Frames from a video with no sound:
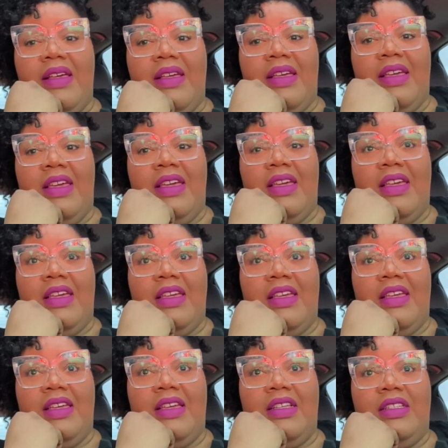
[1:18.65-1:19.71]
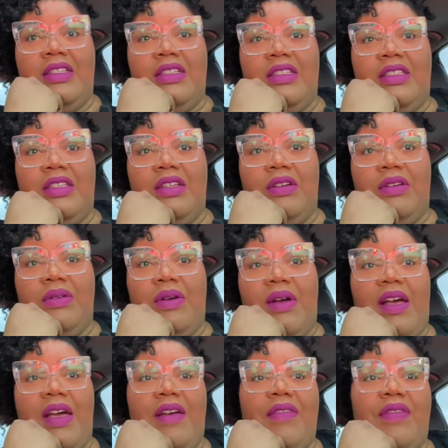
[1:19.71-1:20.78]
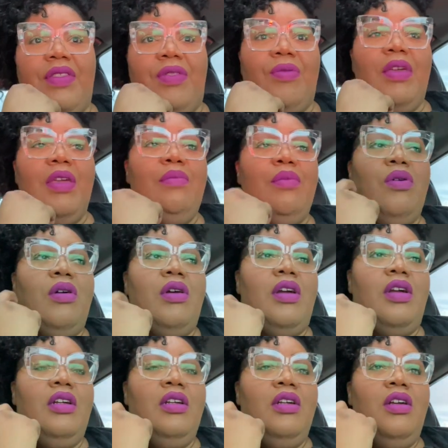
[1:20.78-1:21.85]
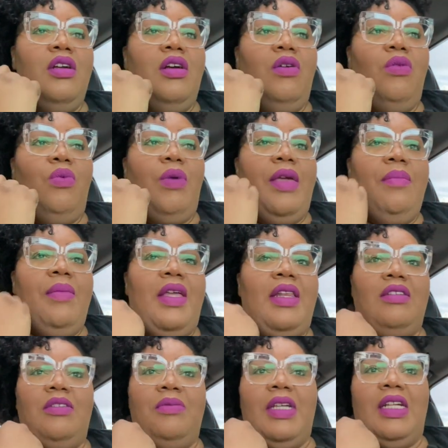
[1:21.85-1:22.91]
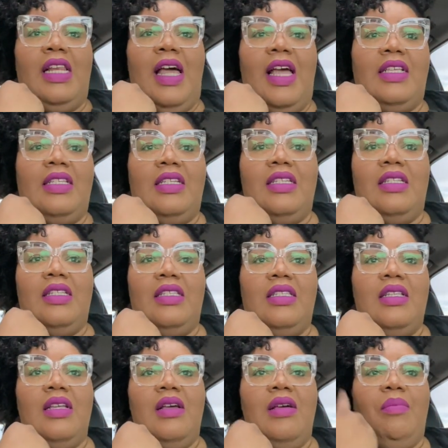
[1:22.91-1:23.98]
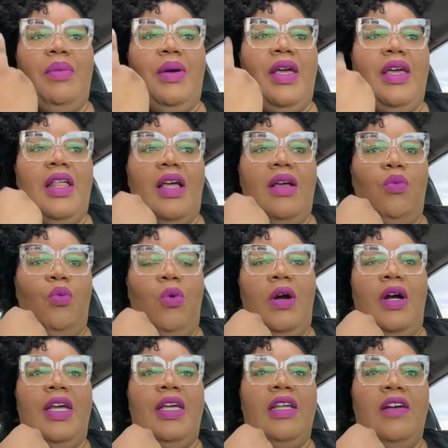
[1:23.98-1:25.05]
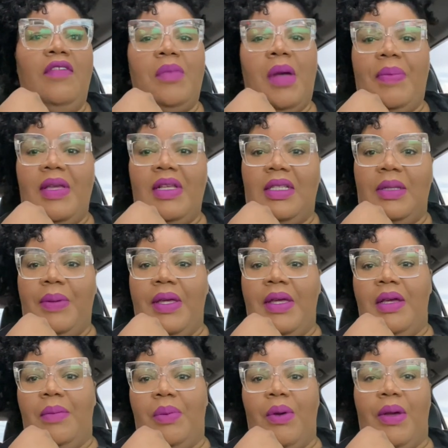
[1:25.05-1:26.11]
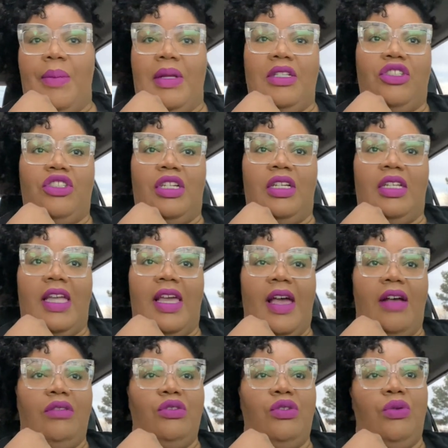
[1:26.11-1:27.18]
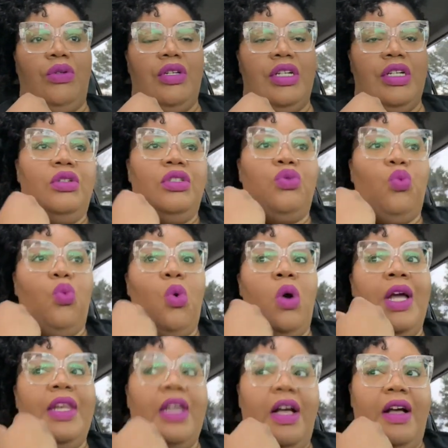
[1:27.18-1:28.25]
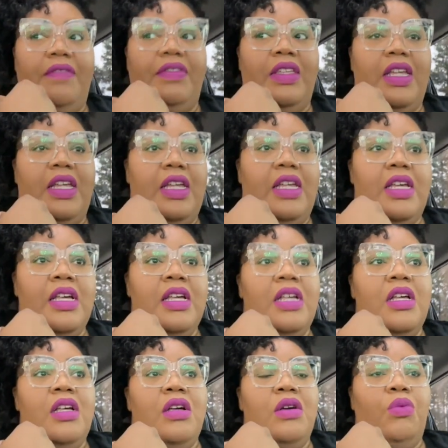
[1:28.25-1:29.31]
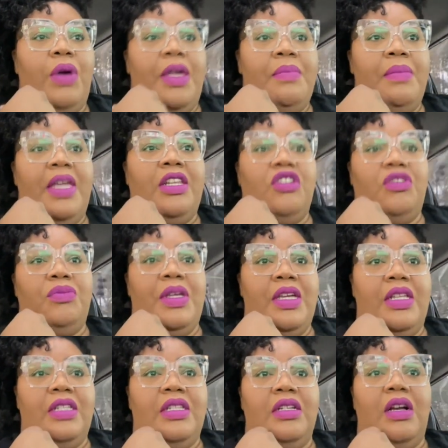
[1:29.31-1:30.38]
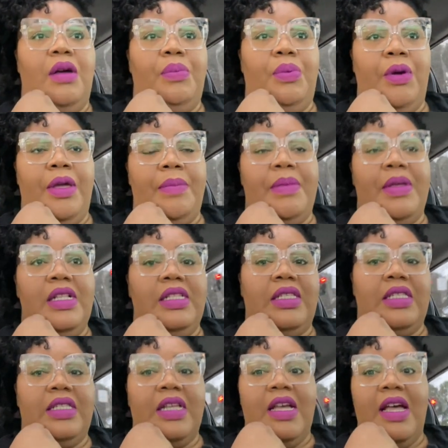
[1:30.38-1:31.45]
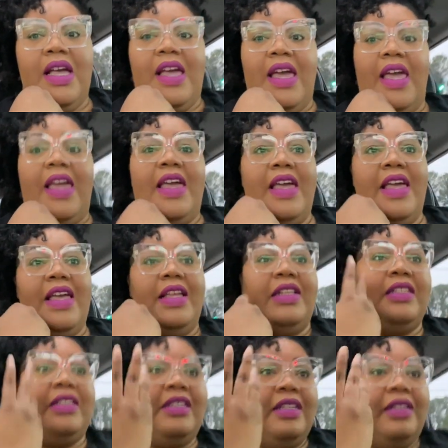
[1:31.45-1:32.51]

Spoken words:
And so I have 3 more weight management classes, but one of my PCP appointments should count towards one of the weight management appointments. And